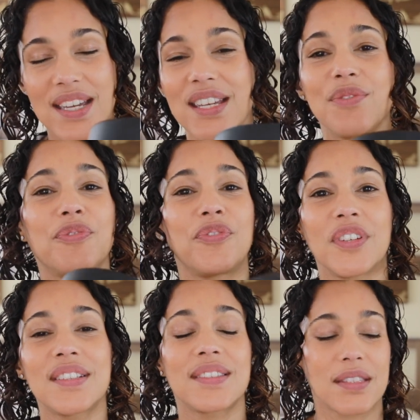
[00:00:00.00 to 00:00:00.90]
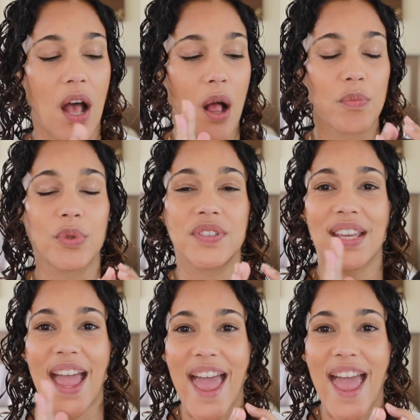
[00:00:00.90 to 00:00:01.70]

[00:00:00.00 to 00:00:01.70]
It fits almost